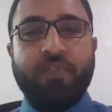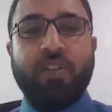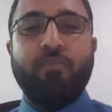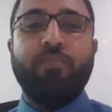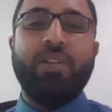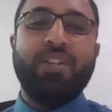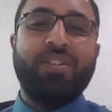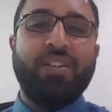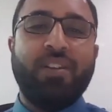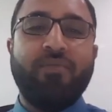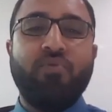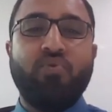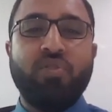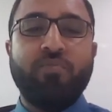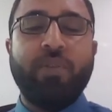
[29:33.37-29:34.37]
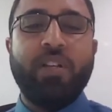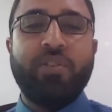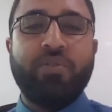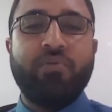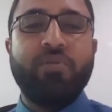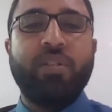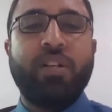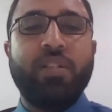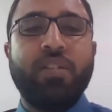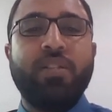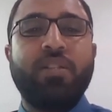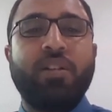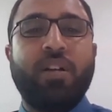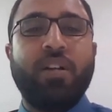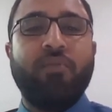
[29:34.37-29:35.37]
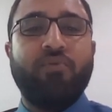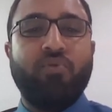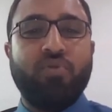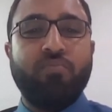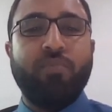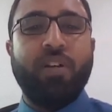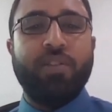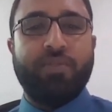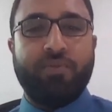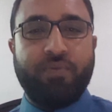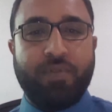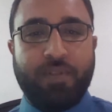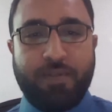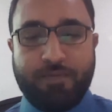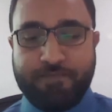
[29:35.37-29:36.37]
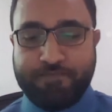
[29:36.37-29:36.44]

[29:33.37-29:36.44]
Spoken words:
Completion of those milestones are the start of those milestones.